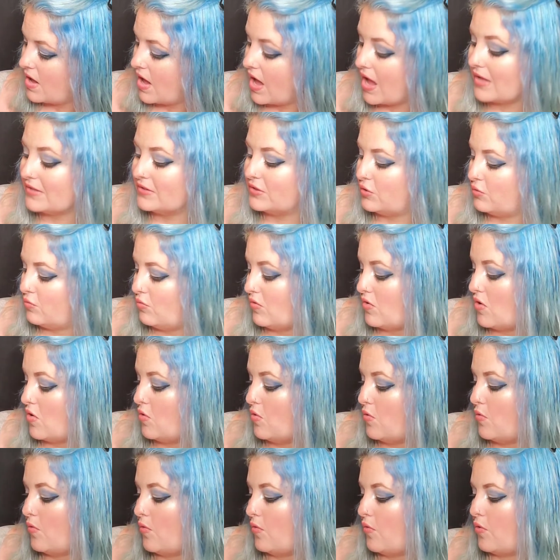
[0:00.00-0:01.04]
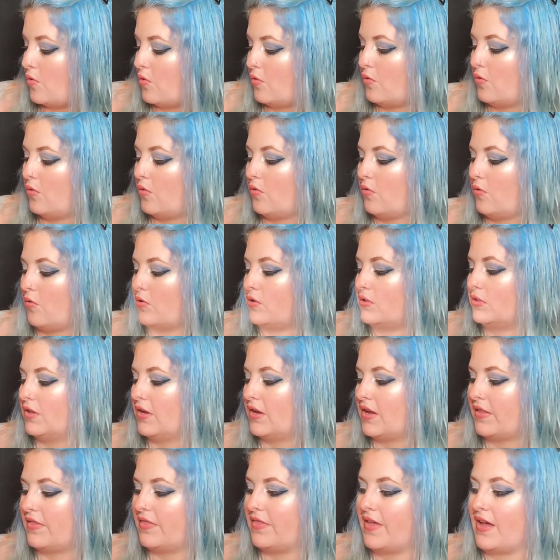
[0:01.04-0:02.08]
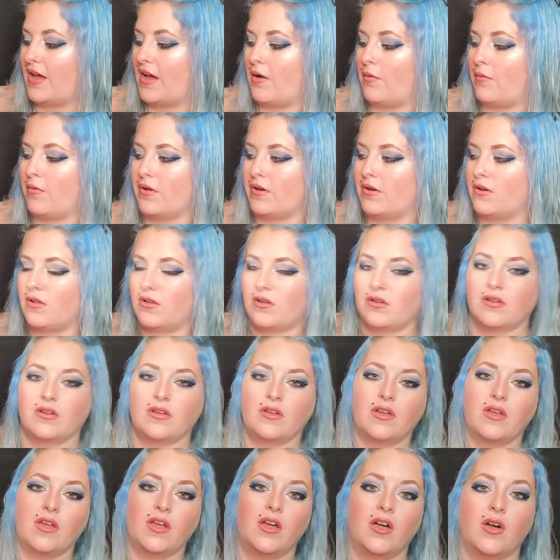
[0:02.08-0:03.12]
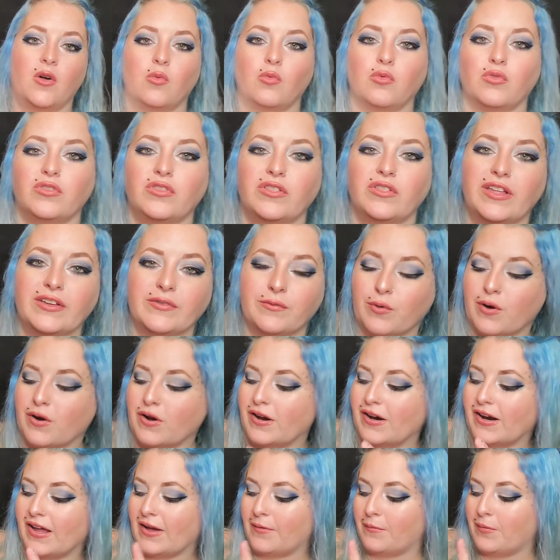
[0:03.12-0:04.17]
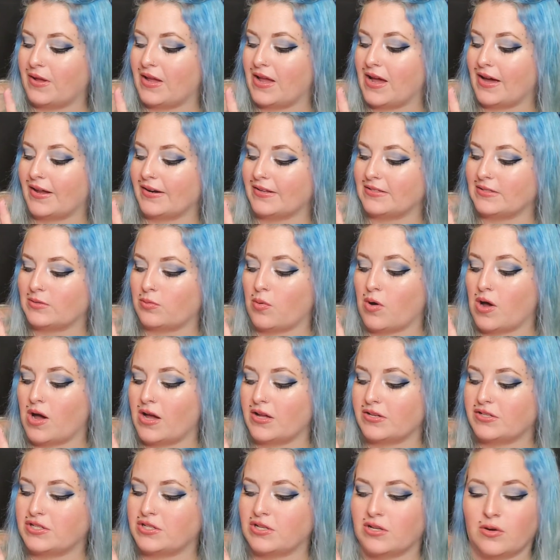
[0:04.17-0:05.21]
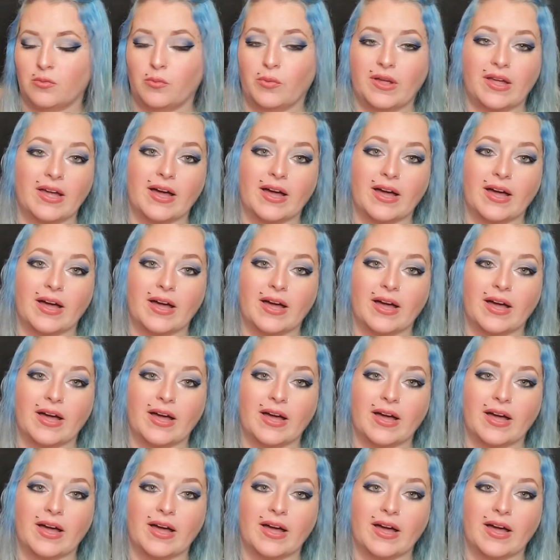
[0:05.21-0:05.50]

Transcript: I do. Oh, look at that one. look, we gotta swatch. We